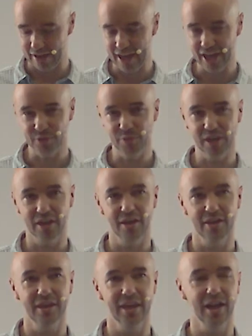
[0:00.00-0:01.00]
And next we're
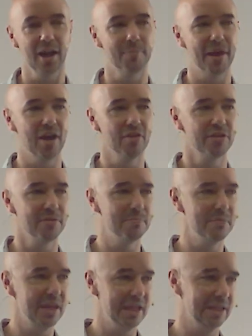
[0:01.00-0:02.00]
going to think about the
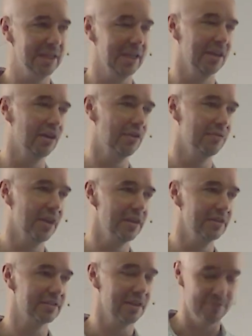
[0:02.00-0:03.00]
meaning of
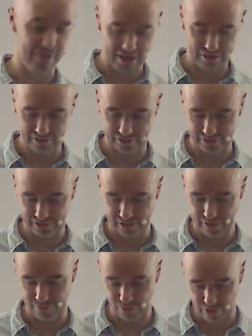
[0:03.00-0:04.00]
those events
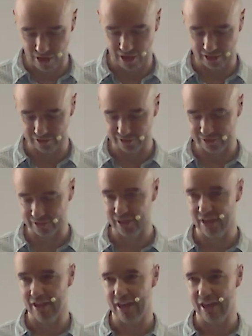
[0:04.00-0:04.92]
for us.